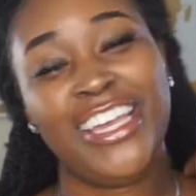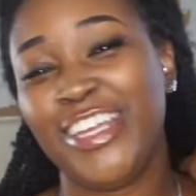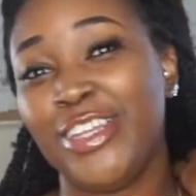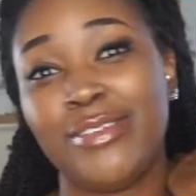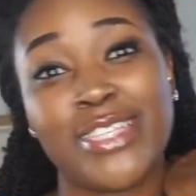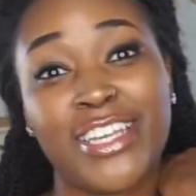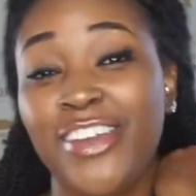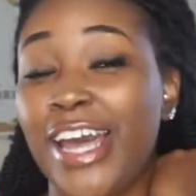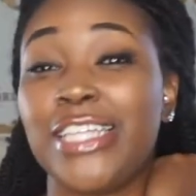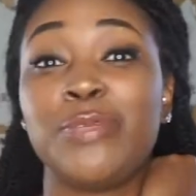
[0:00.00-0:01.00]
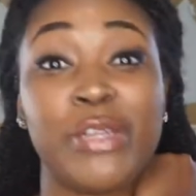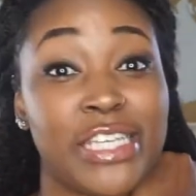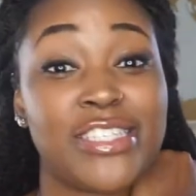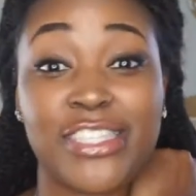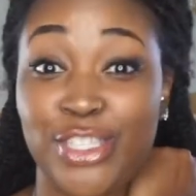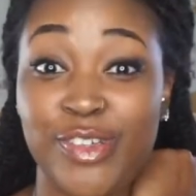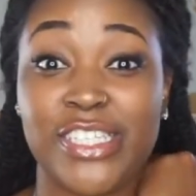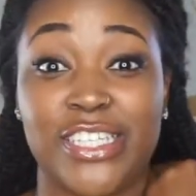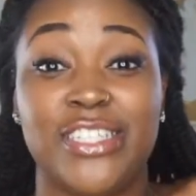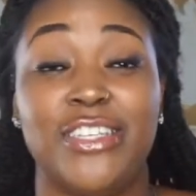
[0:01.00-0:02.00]
You know what I'm saying? You guys speak things to
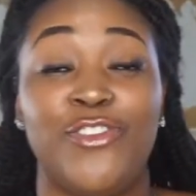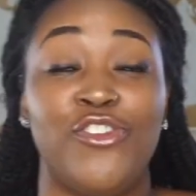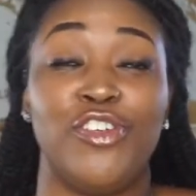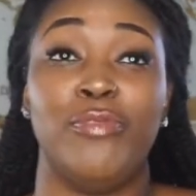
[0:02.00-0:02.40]
existence for real.